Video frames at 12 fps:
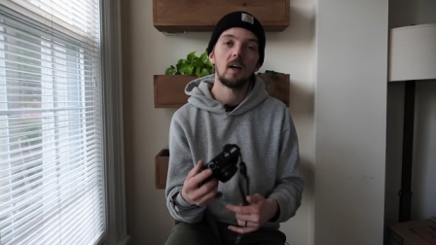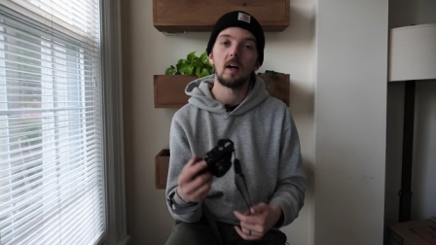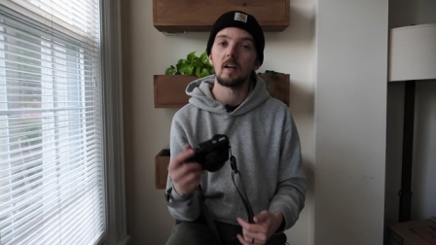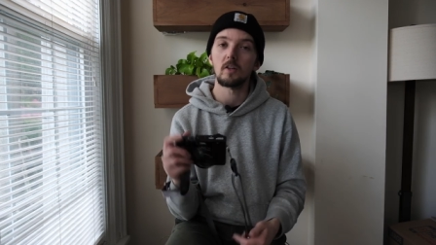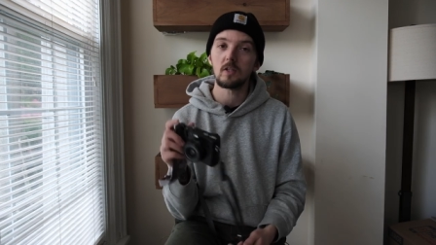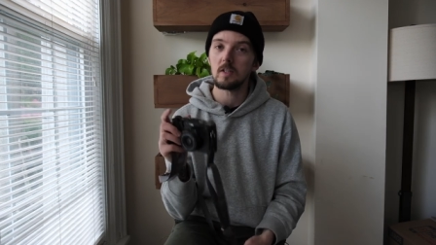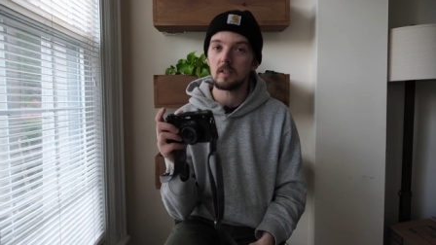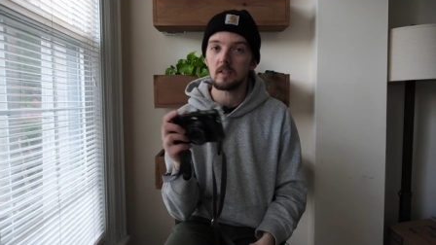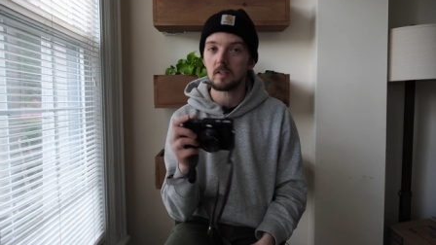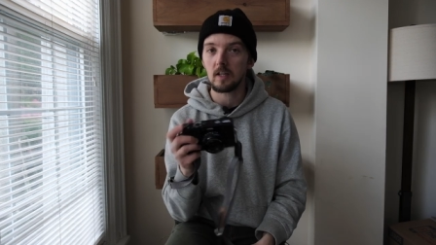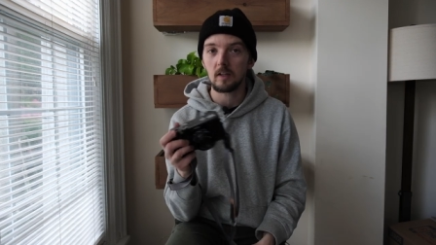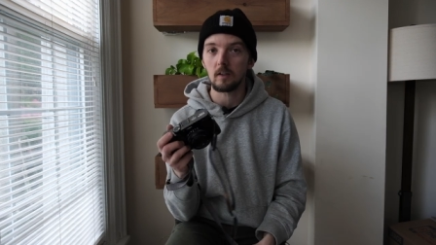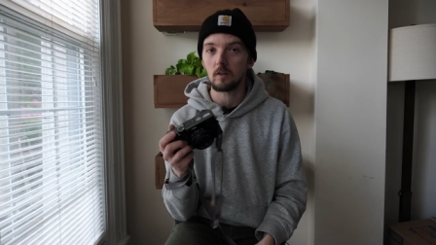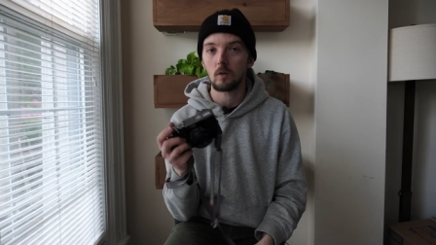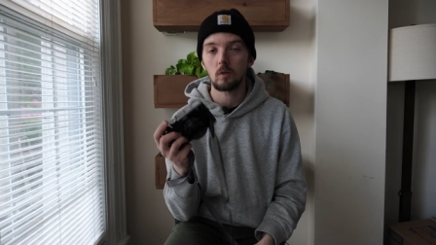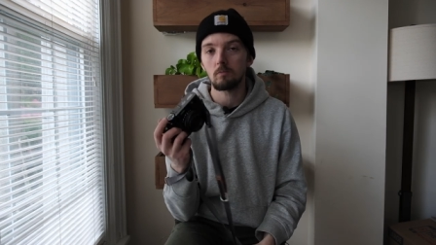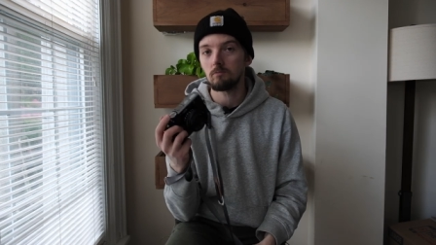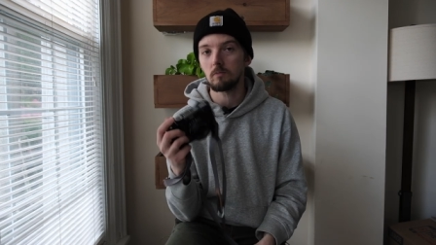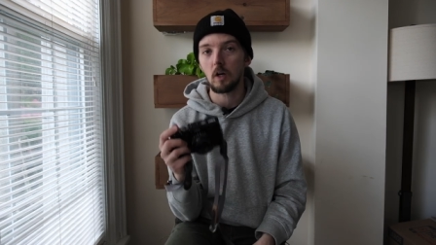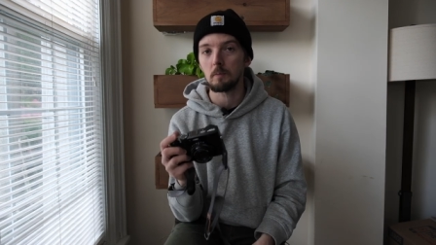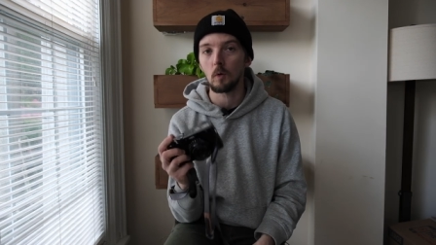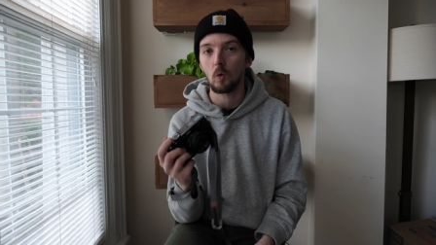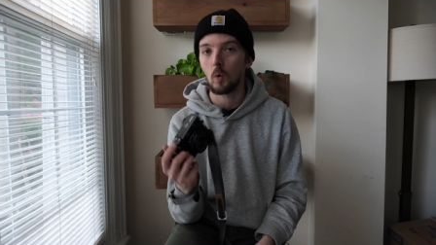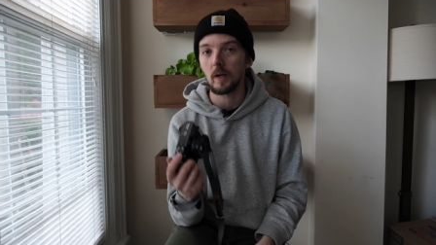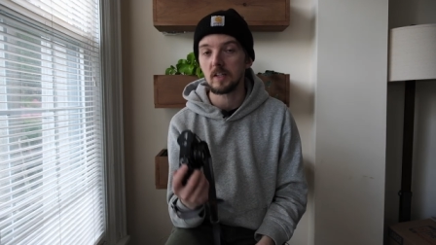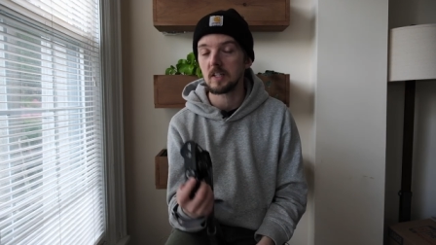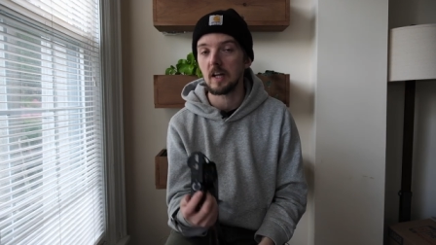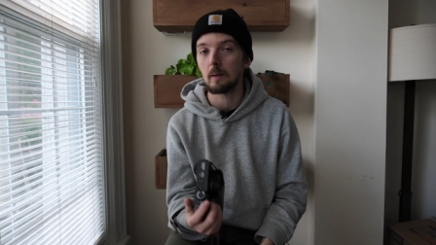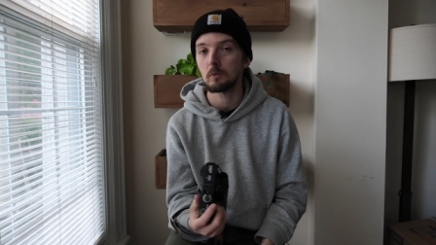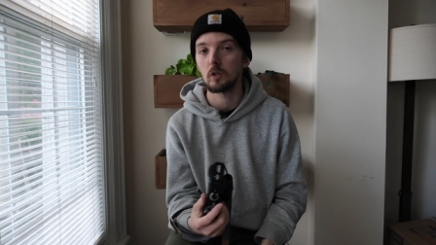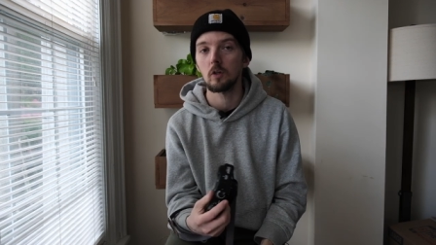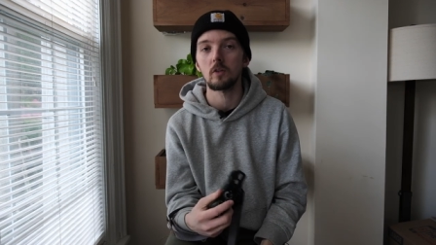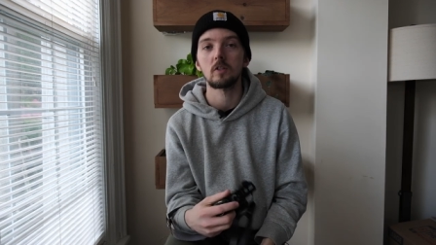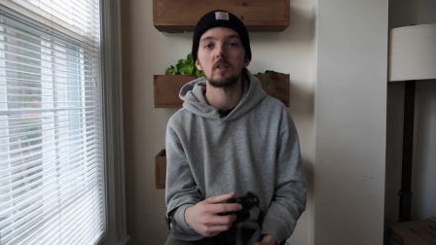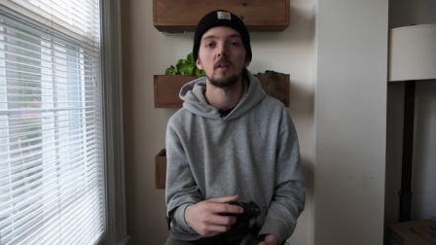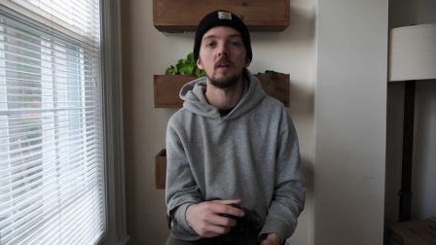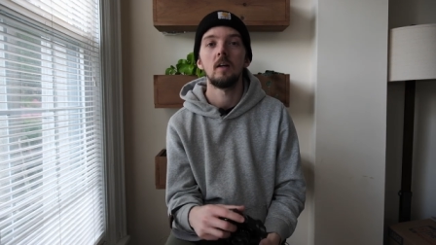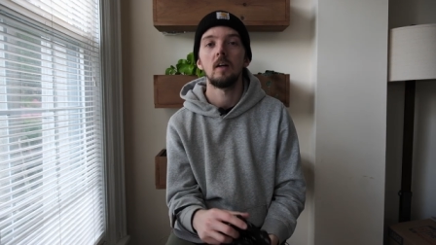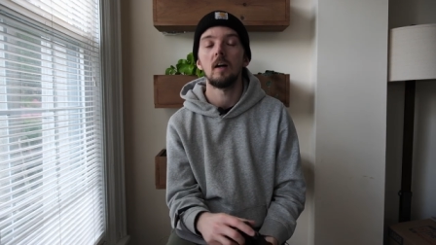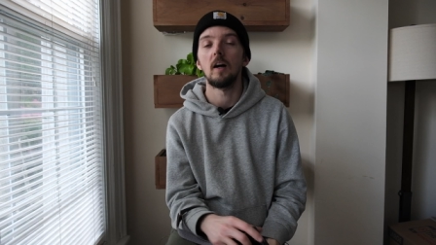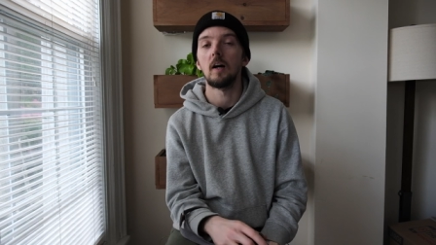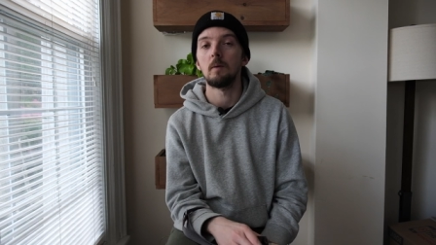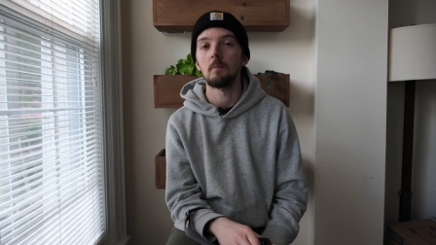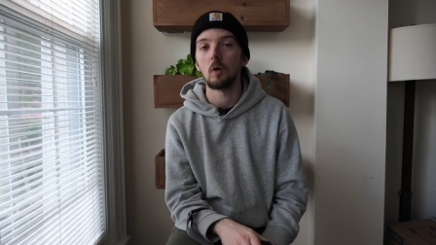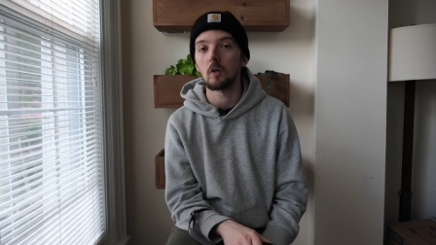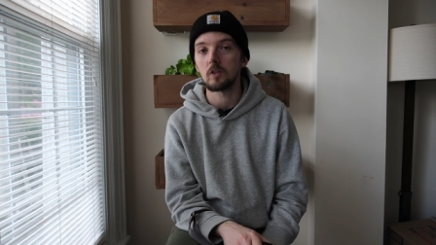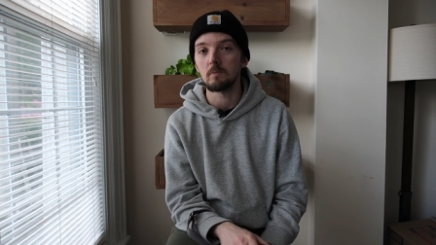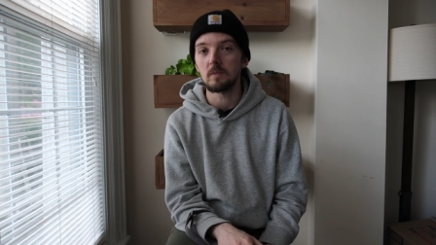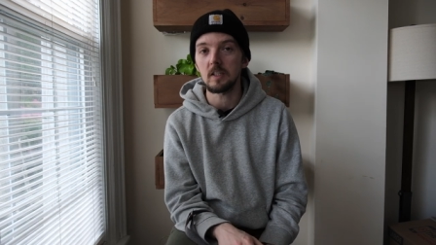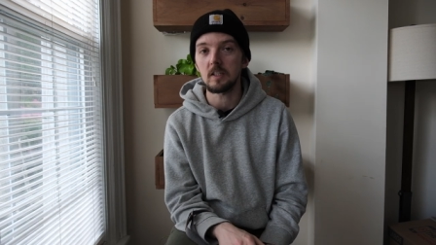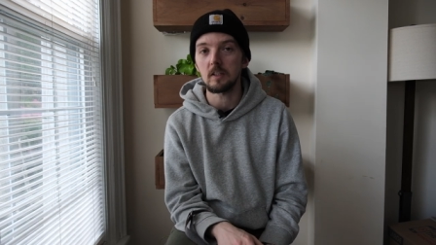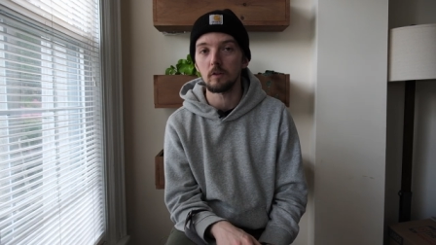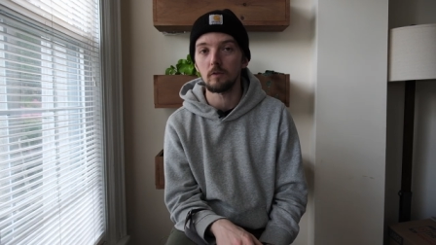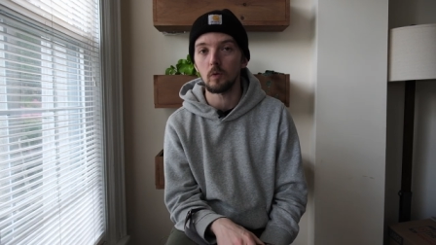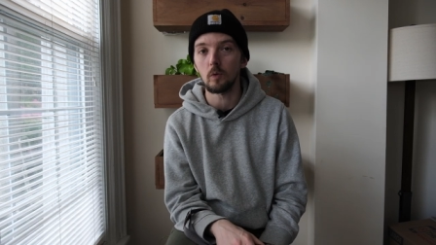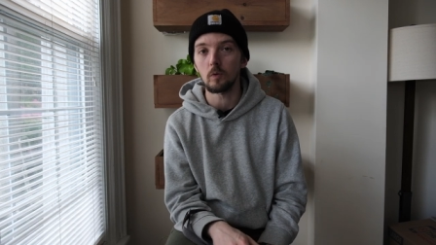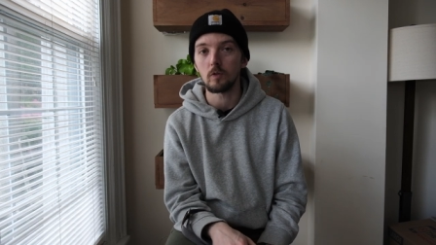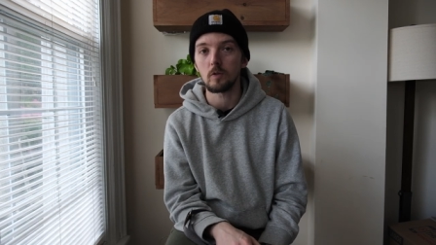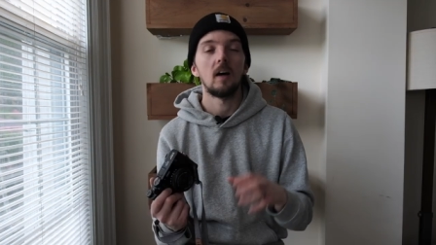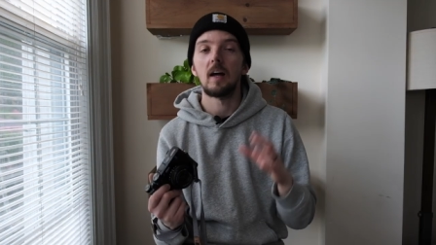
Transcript: and I just need to take a couple quick snapshots um, or some detail photos.